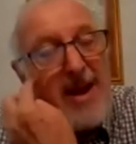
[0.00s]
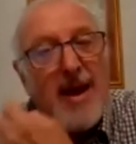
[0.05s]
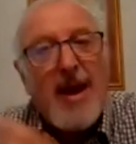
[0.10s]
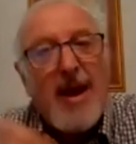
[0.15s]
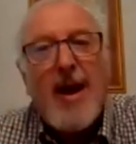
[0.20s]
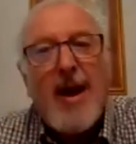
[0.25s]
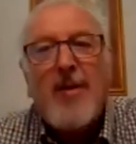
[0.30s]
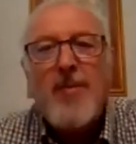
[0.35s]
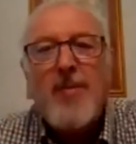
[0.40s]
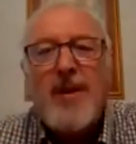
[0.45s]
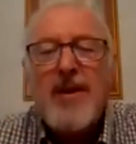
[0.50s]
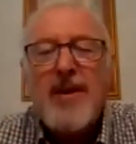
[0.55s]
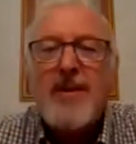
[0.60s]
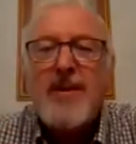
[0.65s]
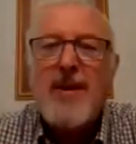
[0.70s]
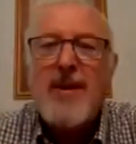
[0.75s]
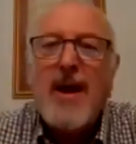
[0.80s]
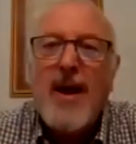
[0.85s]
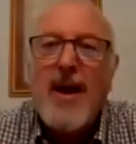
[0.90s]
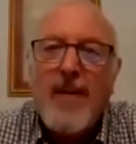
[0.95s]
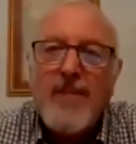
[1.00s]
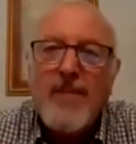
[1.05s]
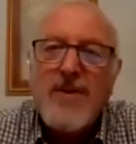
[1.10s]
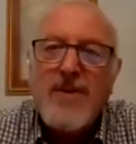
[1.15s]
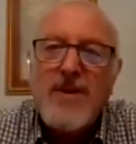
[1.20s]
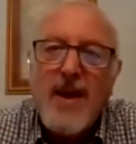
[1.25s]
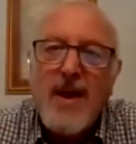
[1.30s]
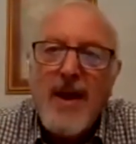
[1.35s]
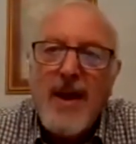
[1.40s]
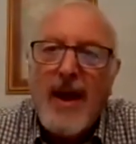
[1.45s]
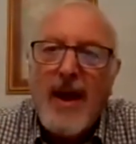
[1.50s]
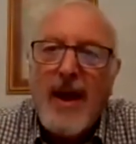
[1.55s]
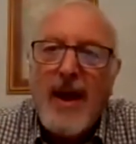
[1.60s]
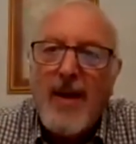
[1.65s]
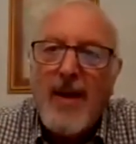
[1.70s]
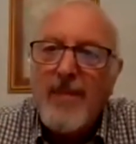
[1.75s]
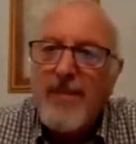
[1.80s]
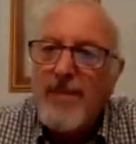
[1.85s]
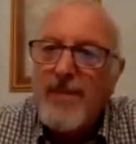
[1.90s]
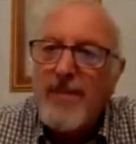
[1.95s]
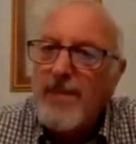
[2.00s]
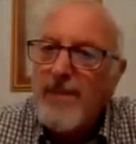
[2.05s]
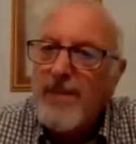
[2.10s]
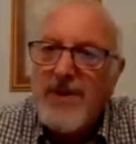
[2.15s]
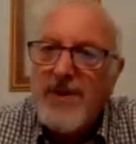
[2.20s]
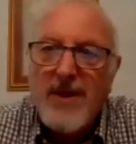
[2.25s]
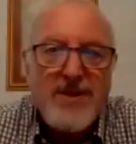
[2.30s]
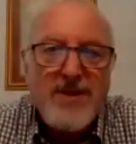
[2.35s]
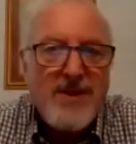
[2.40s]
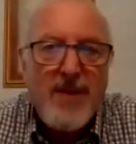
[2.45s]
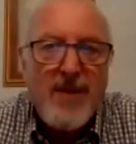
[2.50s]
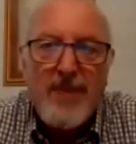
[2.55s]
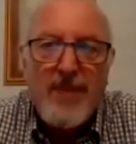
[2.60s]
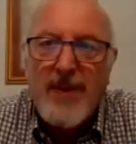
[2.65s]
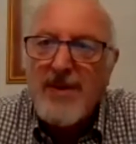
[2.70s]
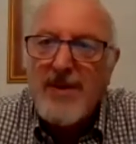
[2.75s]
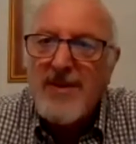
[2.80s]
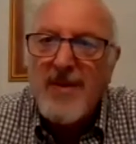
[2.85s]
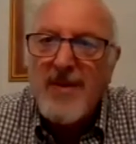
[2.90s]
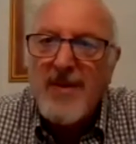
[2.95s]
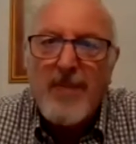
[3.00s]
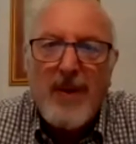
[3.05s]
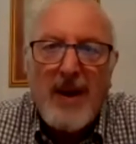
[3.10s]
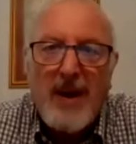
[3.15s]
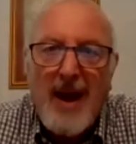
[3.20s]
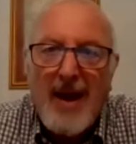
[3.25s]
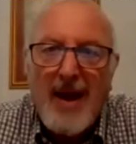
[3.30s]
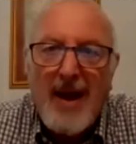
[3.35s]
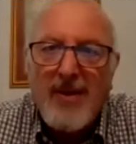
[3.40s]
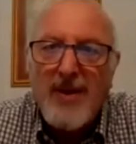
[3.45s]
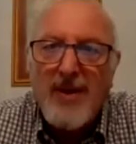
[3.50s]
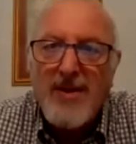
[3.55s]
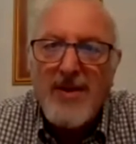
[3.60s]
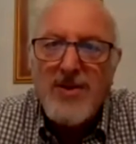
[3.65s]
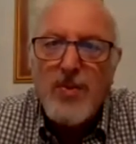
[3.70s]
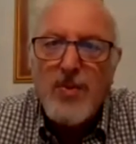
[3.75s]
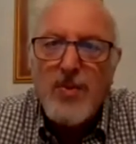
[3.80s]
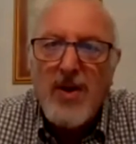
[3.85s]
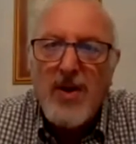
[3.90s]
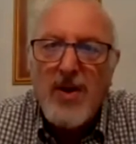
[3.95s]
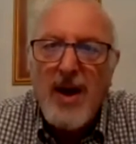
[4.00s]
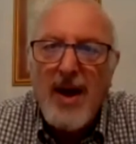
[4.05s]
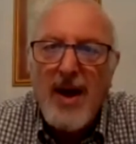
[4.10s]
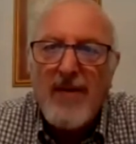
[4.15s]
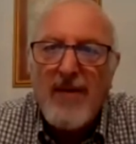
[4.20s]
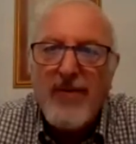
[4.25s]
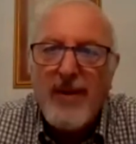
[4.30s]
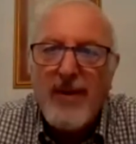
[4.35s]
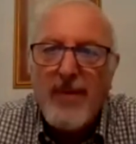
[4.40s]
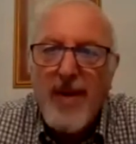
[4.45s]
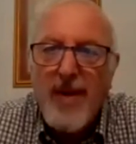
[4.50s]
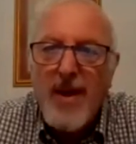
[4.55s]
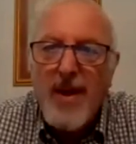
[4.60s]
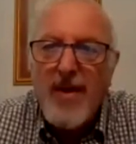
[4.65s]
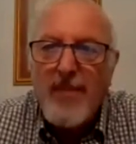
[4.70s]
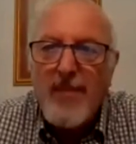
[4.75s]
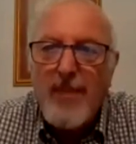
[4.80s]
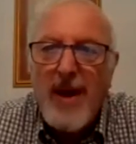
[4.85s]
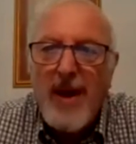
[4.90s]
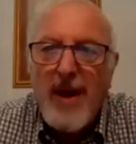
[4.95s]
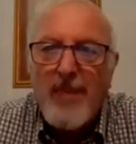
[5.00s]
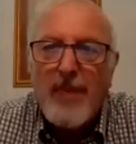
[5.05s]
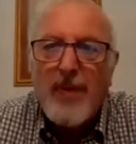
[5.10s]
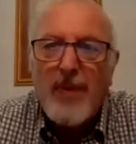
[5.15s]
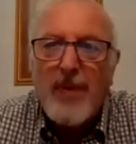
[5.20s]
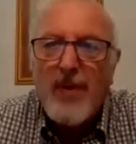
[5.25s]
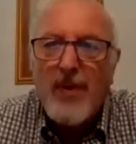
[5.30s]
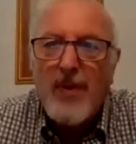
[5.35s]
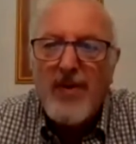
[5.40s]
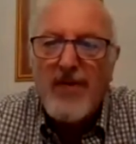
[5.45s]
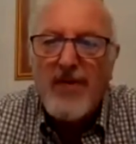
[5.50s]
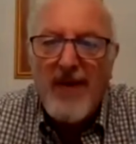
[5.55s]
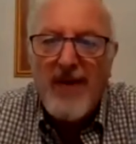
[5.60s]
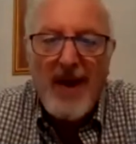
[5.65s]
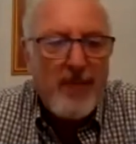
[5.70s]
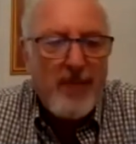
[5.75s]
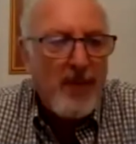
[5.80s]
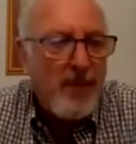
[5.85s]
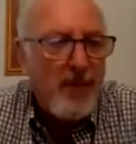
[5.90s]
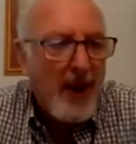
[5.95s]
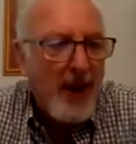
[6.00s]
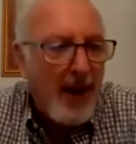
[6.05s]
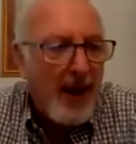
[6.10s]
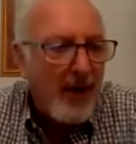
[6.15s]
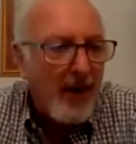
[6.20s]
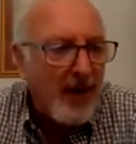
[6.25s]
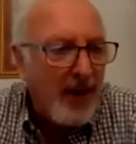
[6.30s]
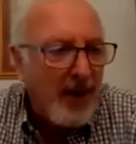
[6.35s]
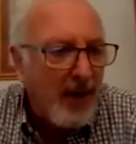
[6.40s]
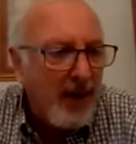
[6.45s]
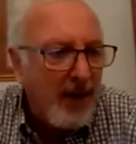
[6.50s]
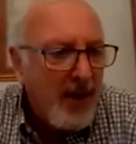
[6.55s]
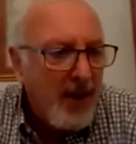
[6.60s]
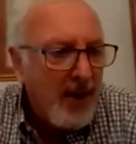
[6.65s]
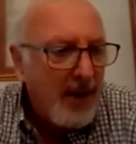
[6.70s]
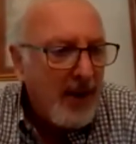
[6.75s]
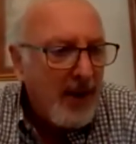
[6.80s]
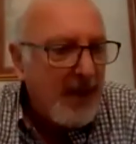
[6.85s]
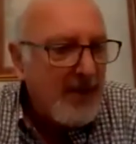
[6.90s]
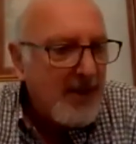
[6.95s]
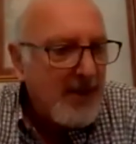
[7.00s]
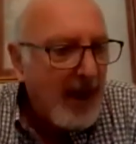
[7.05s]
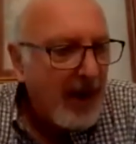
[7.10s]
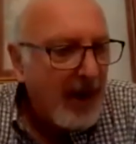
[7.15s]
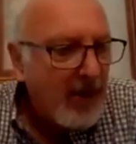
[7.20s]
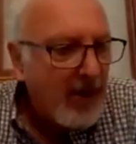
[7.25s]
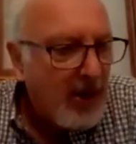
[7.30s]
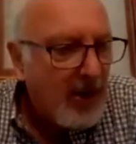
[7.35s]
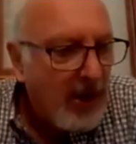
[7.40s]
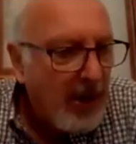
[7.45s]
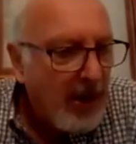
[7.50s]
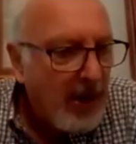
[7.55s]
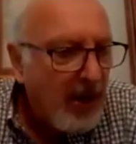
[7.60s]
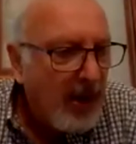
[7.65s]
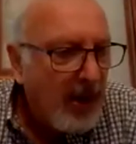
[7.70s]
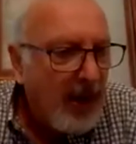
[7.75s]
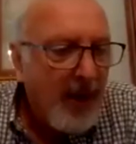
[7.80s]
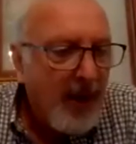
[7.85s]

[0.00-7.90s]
how many times just something simple like this, where you have the paper or the vapor barrier, is actually